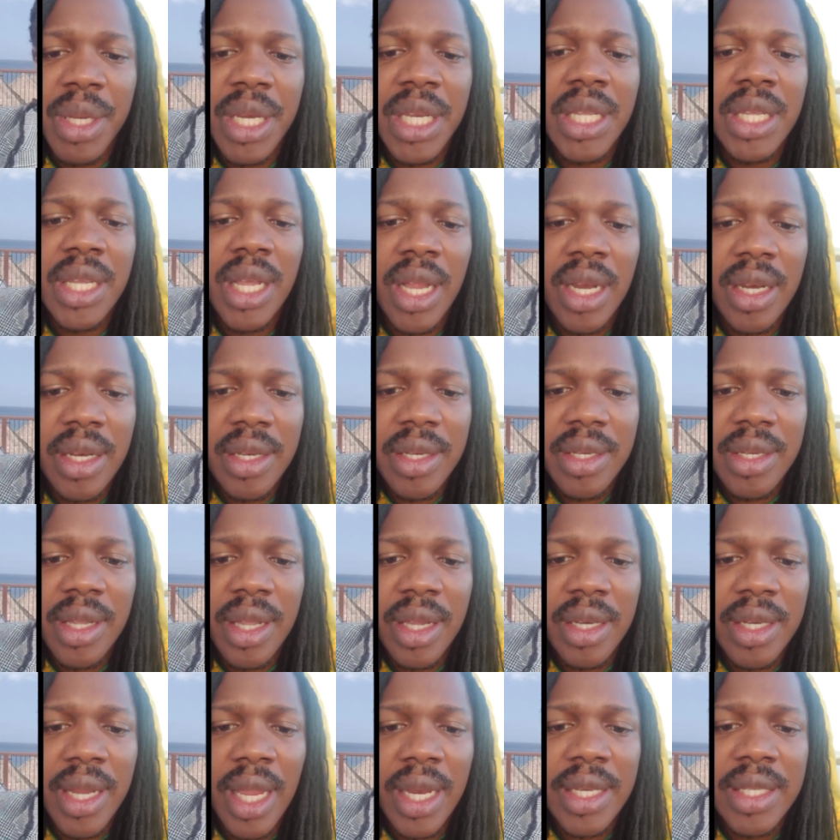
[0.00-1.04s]
him to be legal,
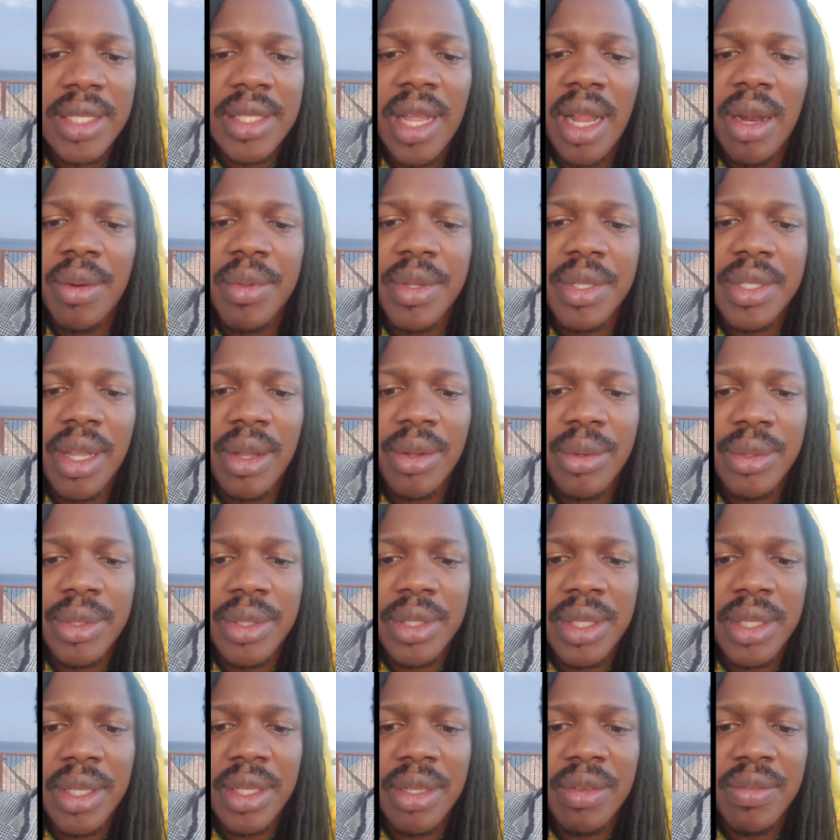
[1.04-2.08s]
and that is always a
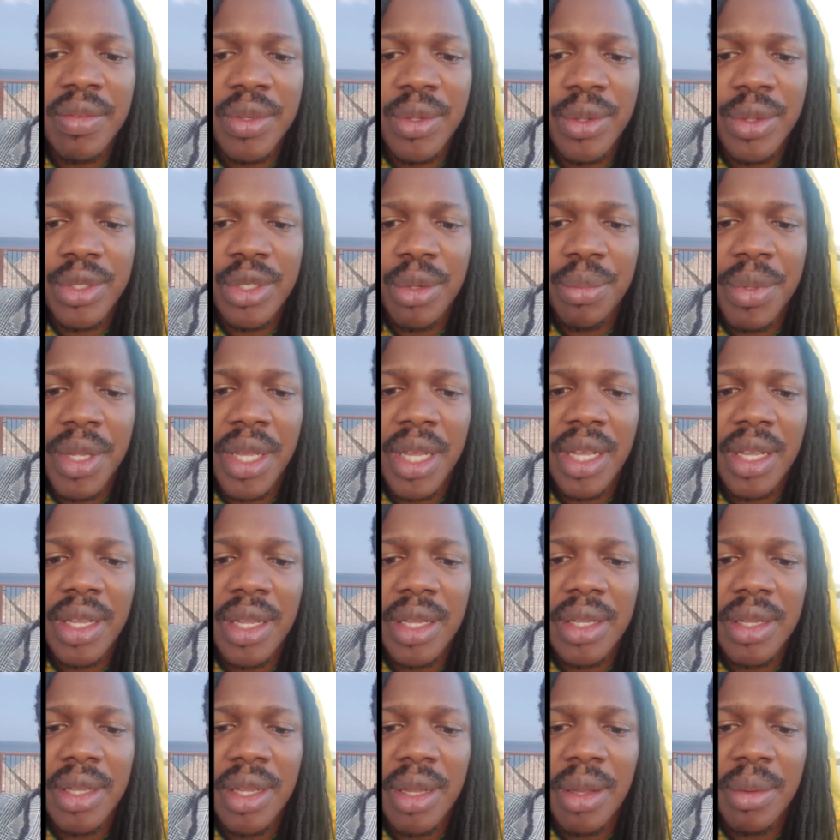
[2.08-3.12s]
good thing, even though
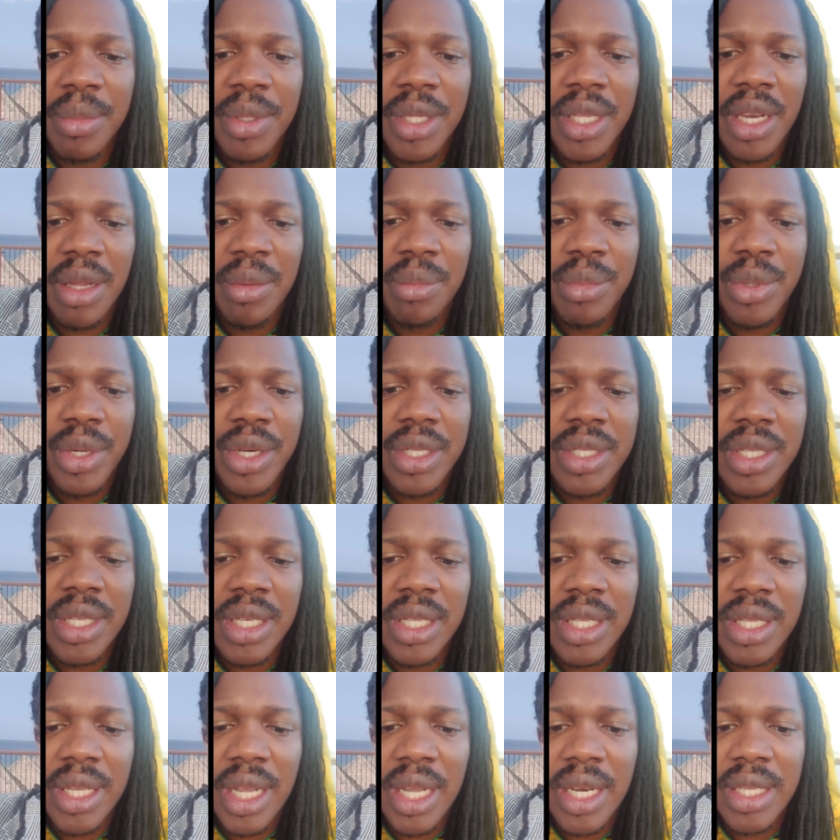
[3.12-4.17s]
Jamaica, I mean,
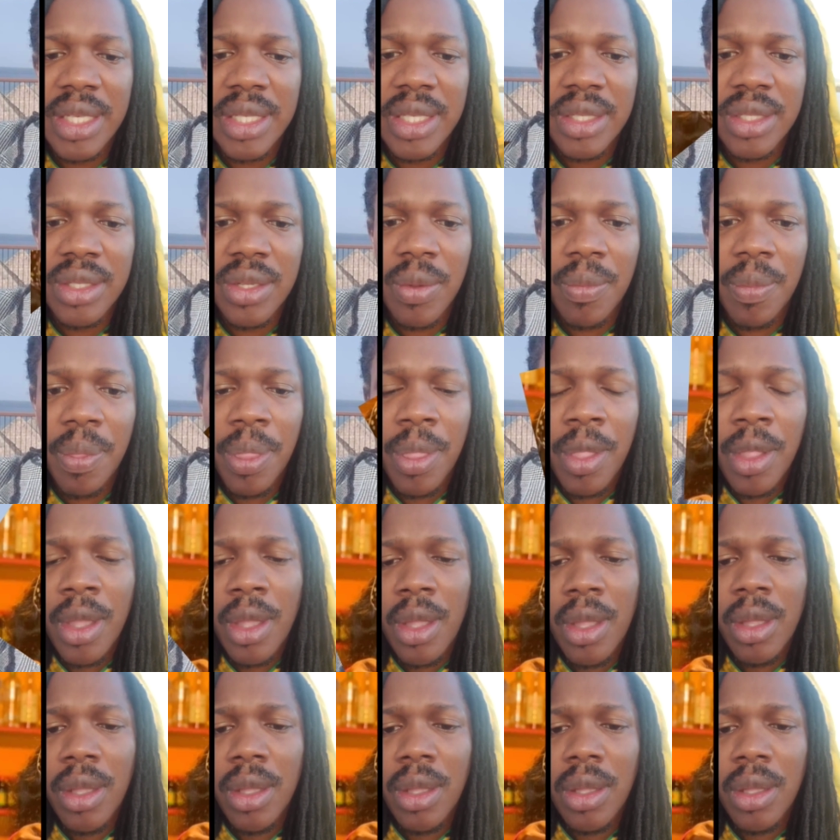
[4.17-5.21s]
embrace illegality. So.
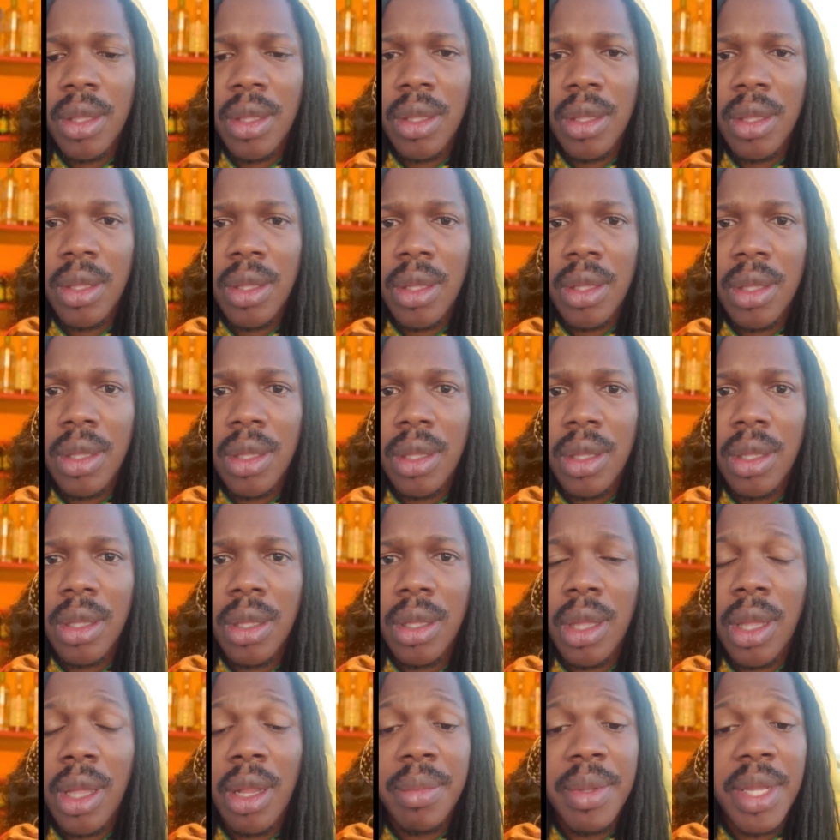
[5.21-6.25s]

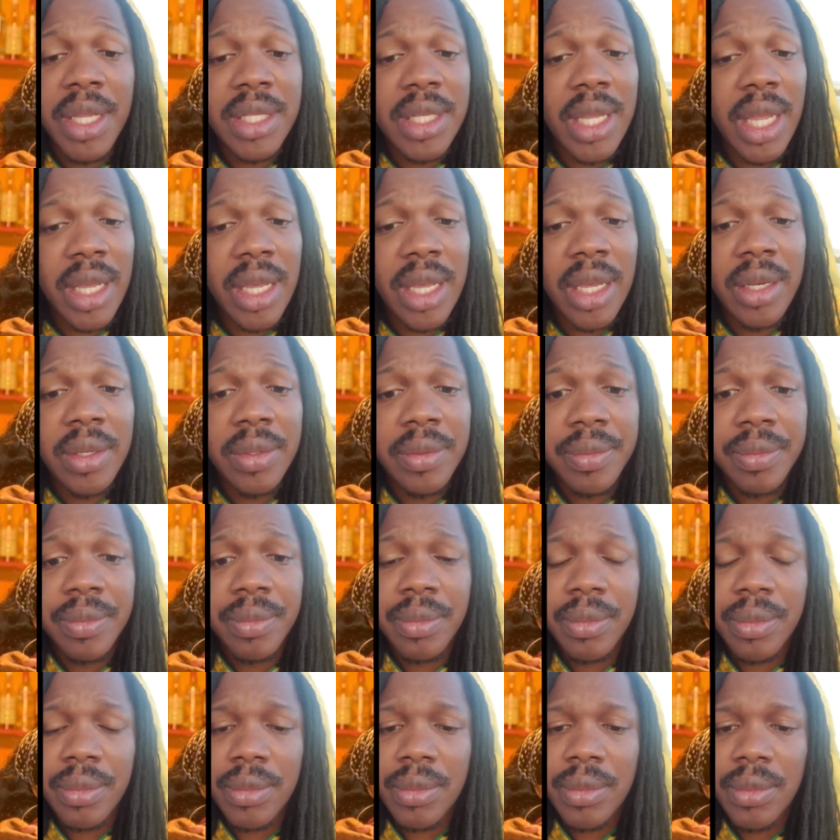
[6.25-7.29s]
Oh, ah, to say again.
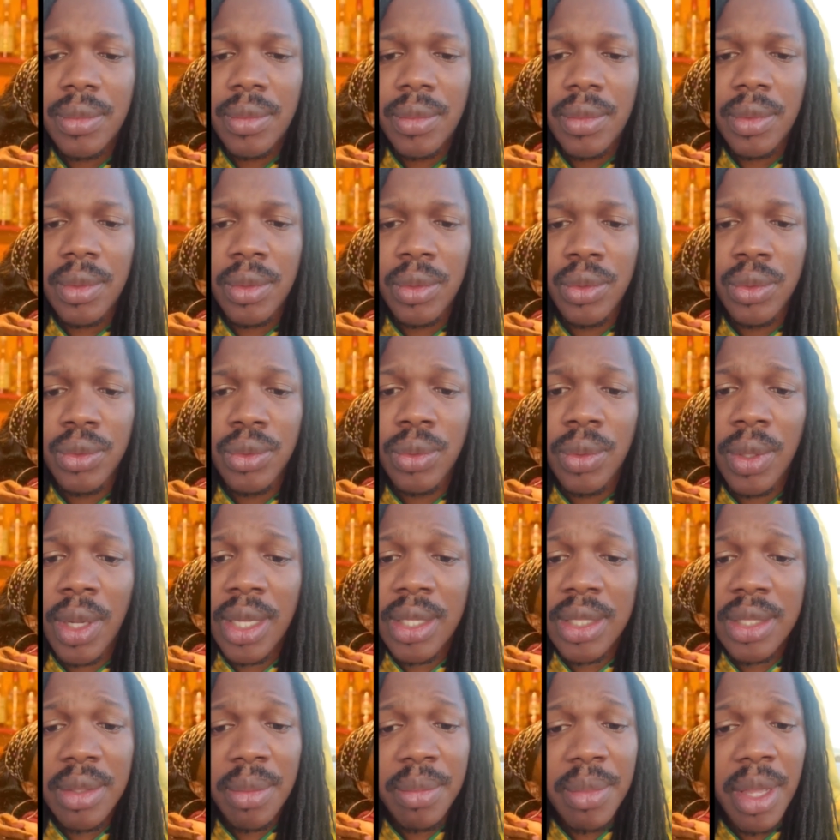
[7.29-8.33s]
Who
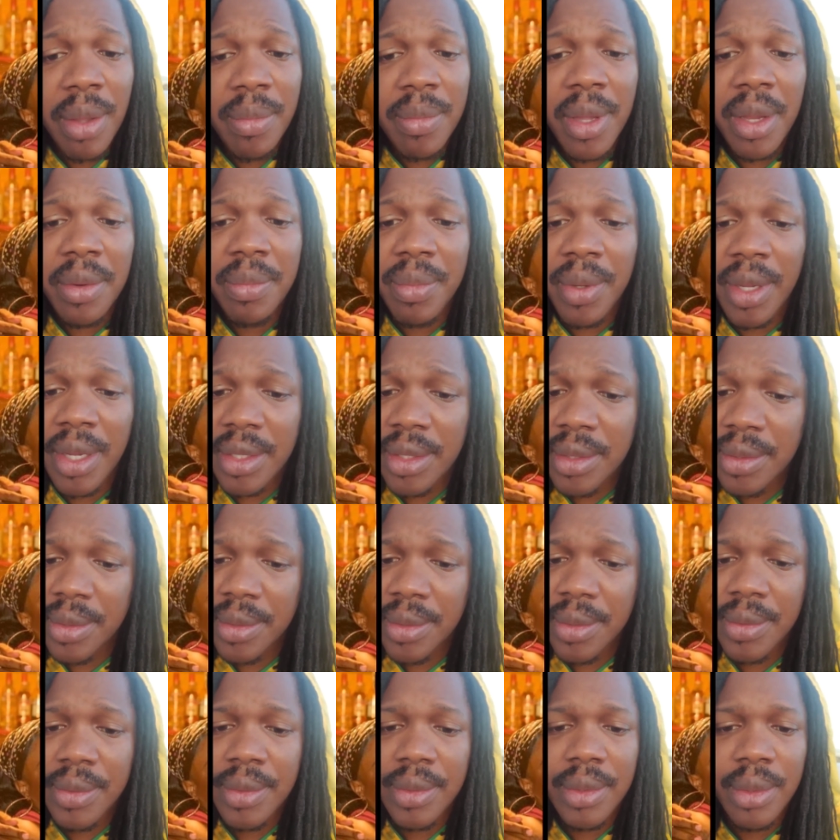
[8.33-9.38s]
to be a madman?
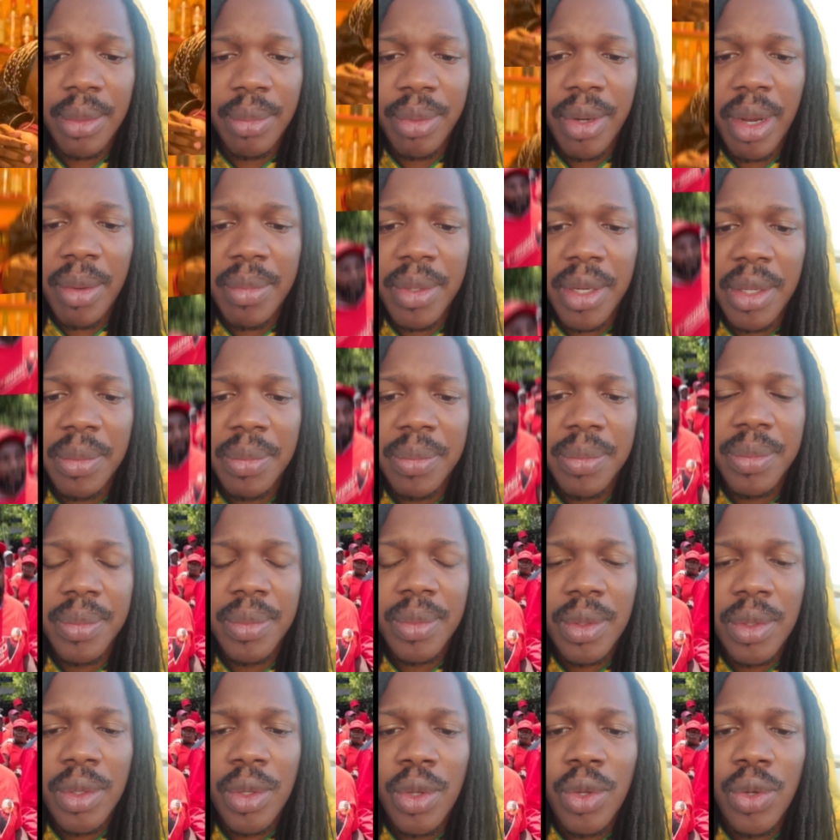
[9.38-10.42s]
No problem.
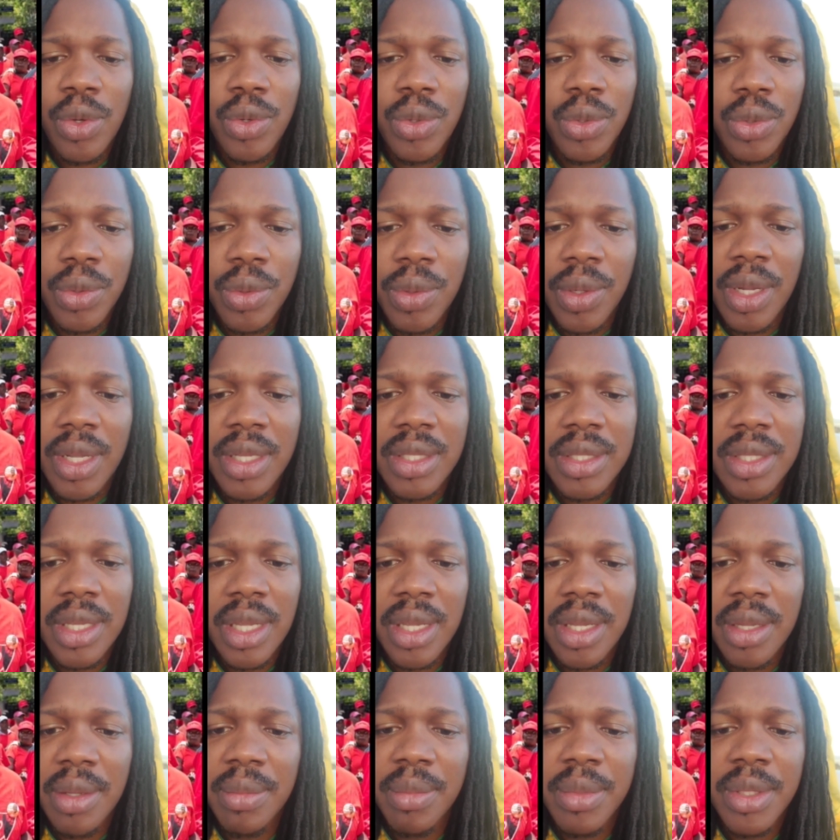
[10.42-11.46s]
Who
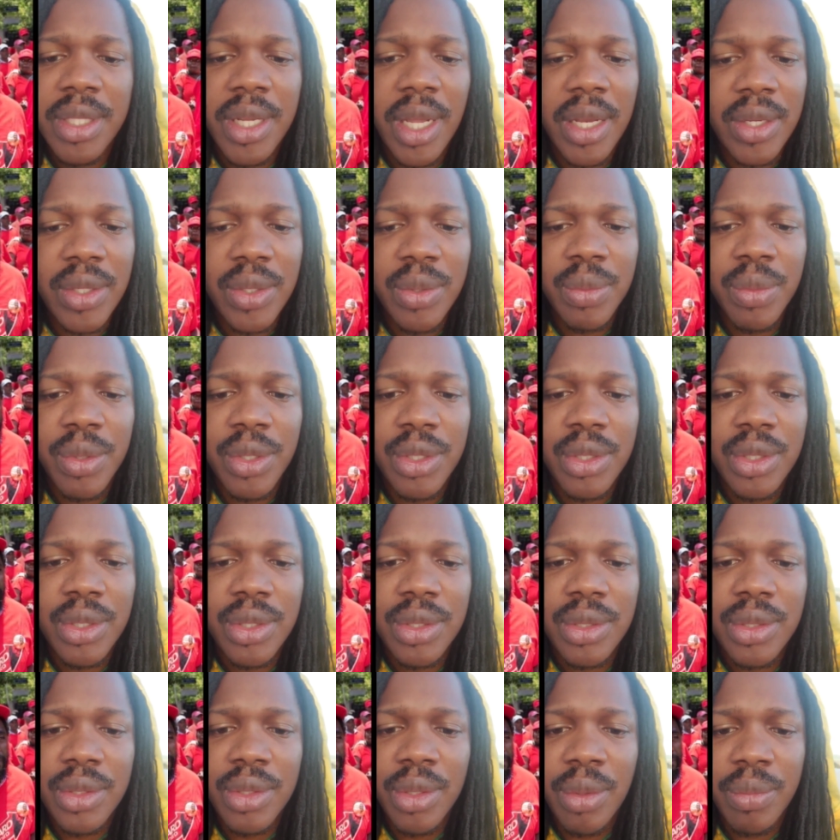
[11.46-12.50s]
to me chat too
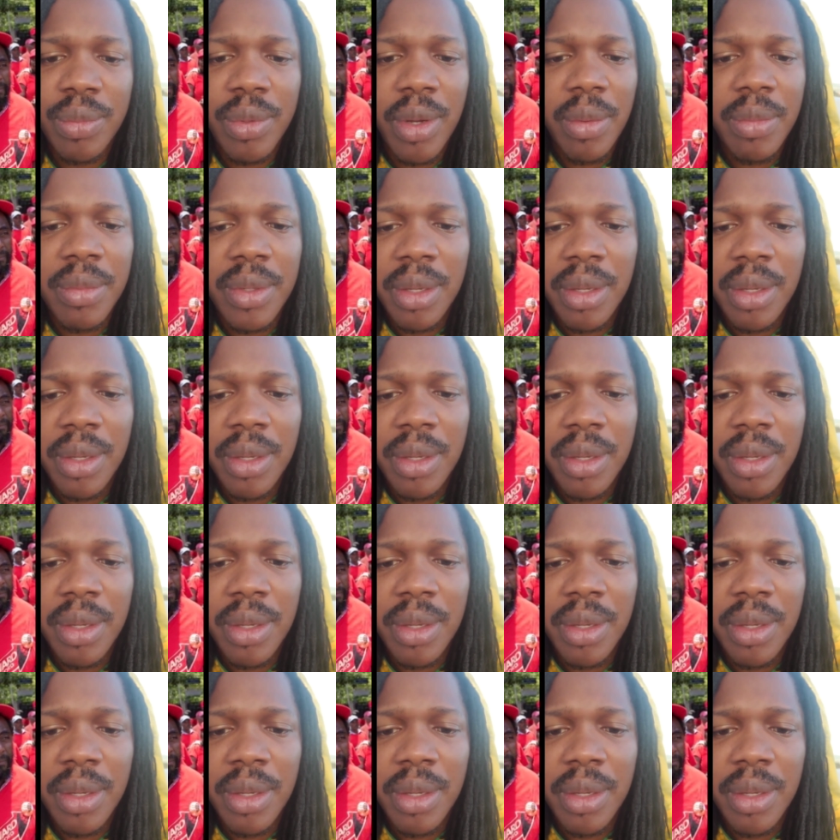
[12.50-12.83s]
much? No